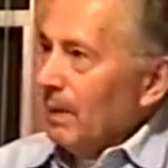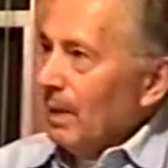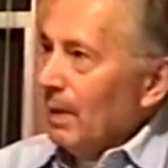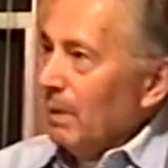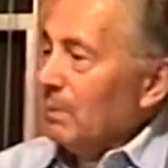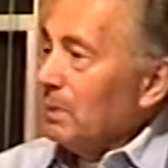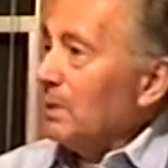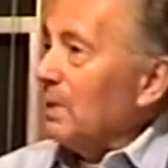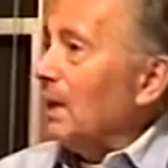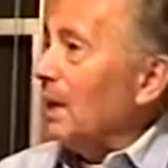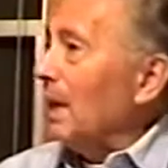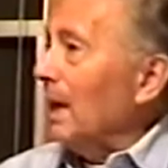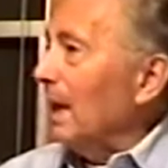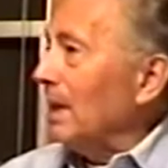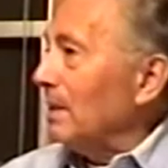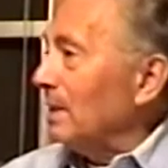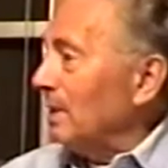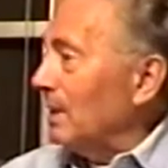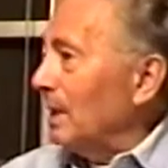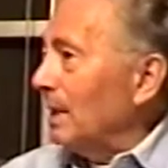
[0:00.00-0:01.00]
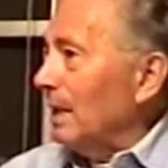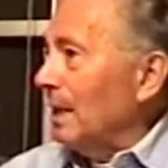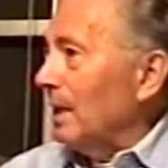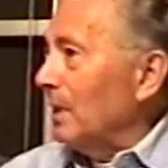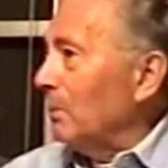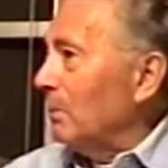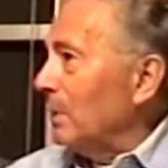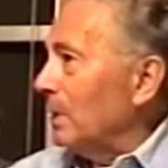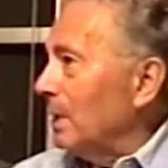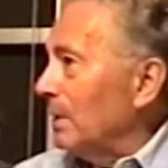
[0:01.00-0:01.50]
It was the last thing
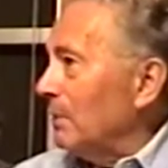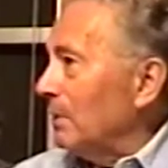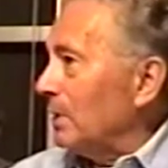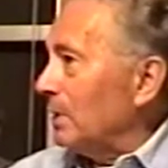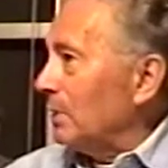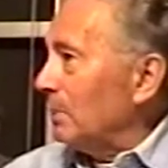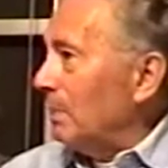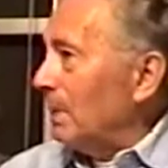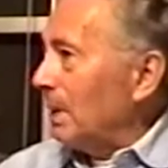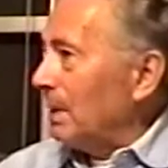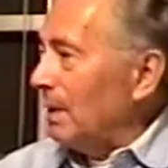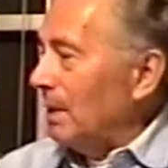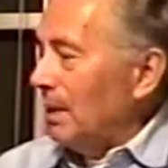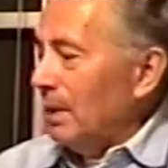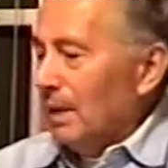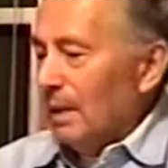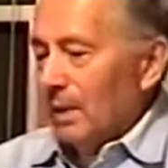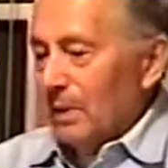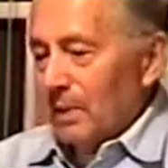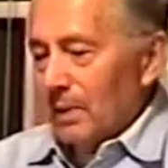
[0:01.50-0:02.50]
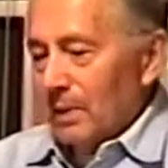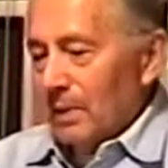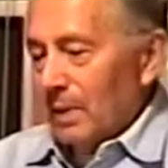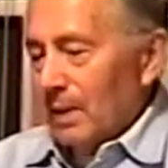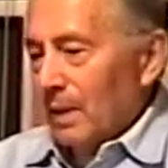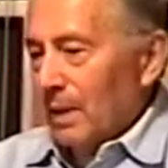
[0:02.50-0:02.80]
anyone ever expected to hear.